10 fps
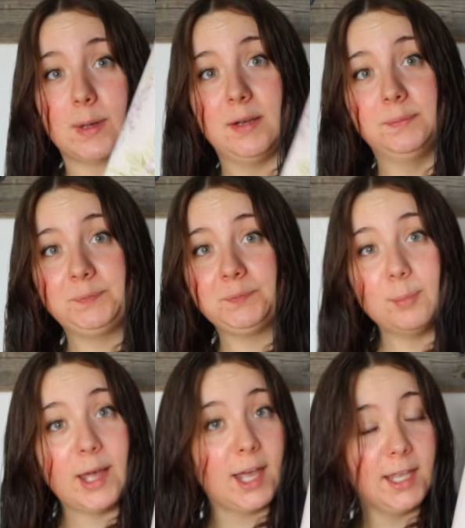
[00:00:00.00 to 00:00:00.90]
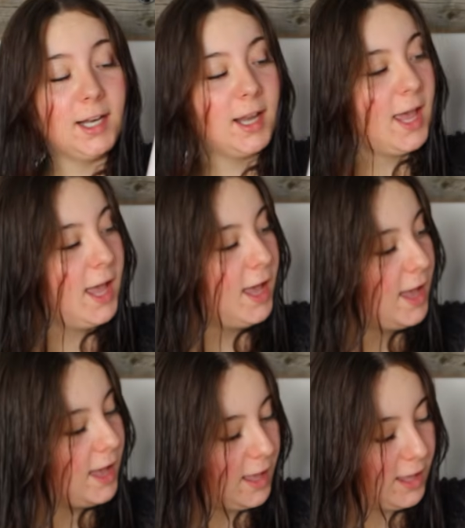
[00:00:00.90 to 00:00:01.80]
one, but
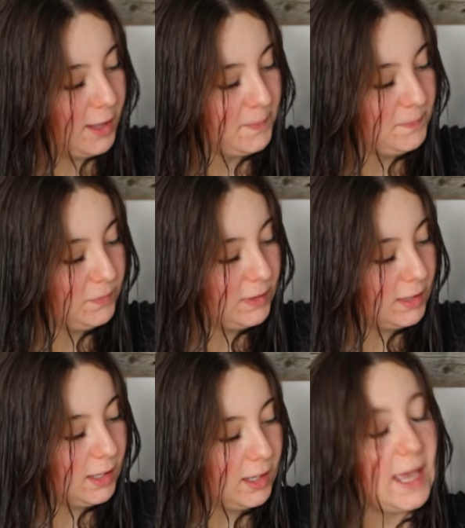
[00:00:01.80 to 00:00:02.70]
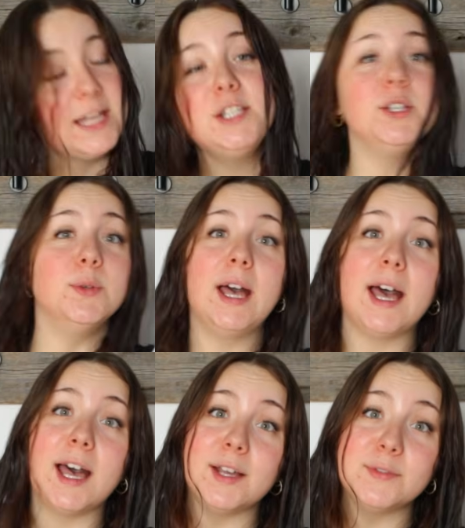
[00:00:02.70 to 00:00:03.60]
I do
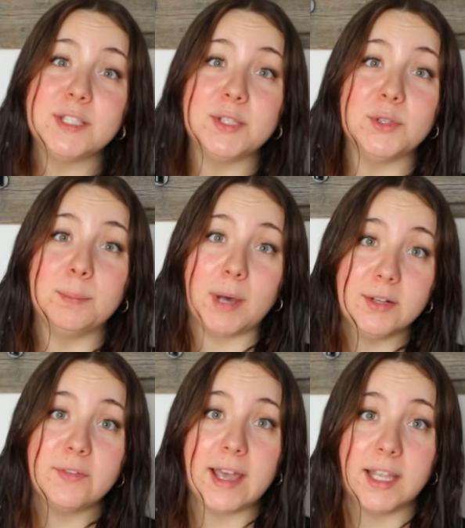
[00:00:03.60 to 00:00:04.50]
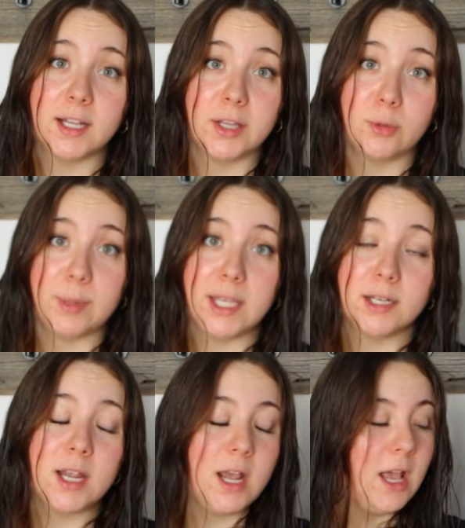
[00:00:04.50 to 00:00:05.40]
have to modify it a little bit
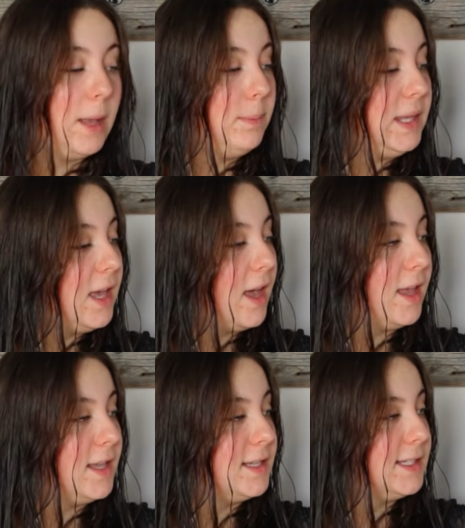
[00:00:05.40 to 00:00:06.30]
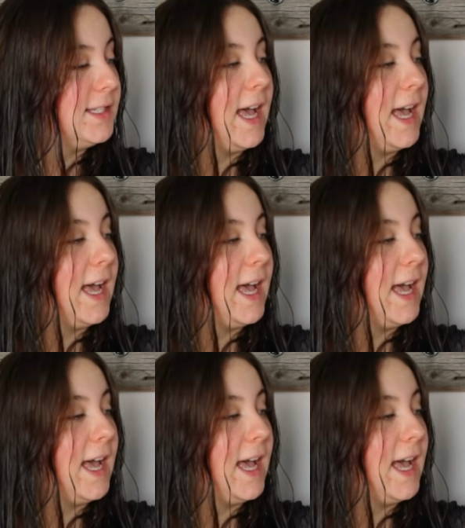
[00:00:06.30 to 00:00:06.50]
because